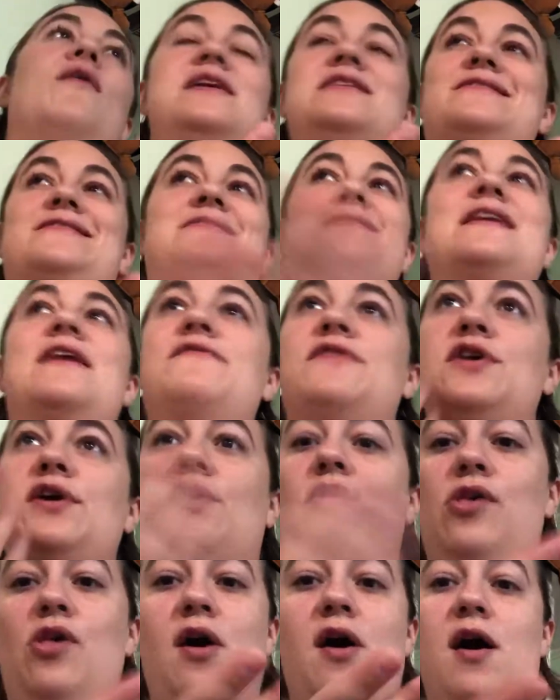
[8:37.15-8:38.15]
it's 7
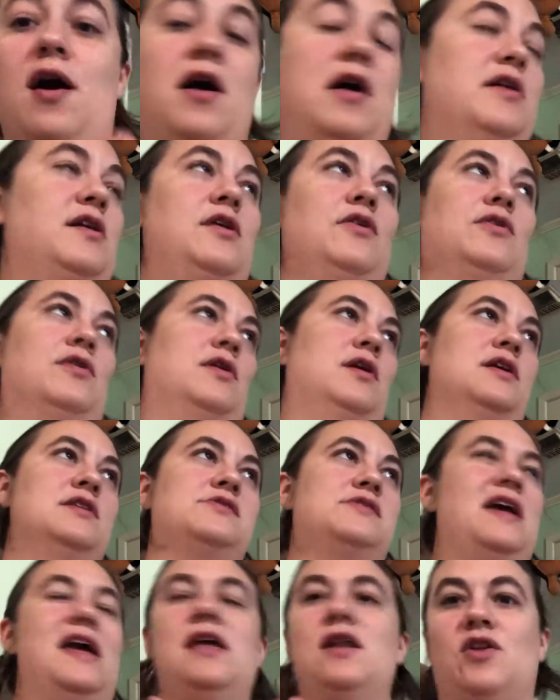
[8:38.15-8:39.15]
o'clock or
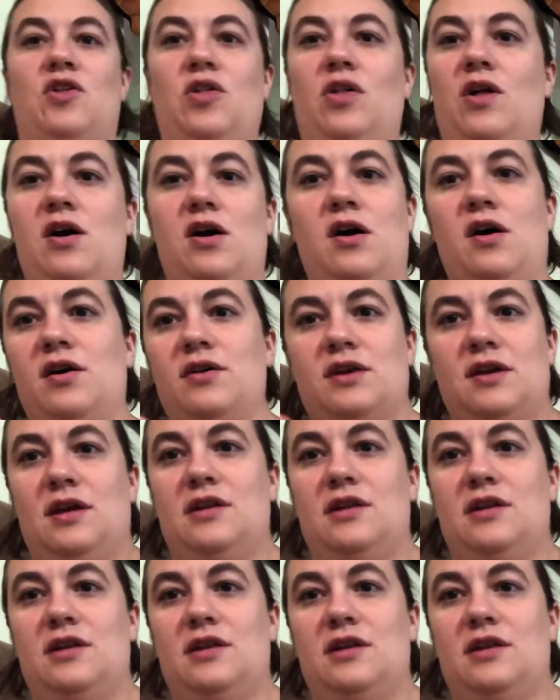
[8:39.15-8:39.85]
it's 8 o'clock.